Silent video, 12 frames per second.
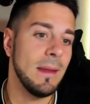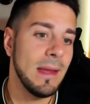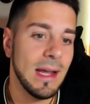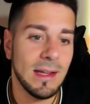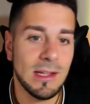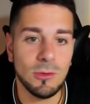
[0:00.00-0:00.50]

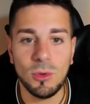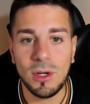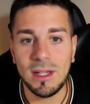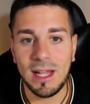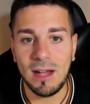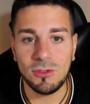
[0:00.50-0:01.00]
At this
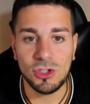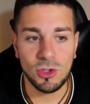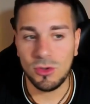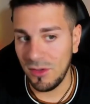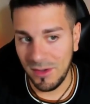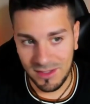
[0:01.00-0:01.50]
point, I've
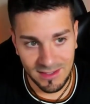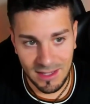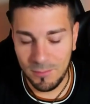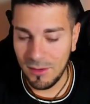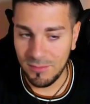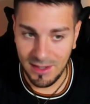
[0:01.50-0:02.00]
shown you in
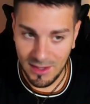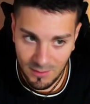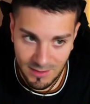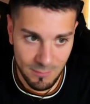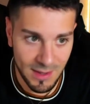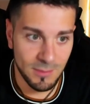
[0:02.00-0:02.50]
several
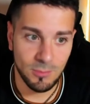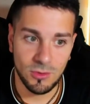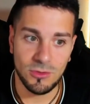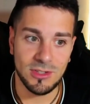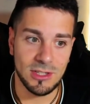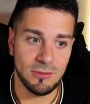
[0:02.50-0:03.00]
videos the main
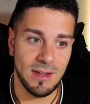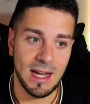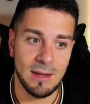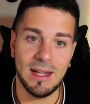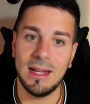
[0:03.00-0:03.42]
move d5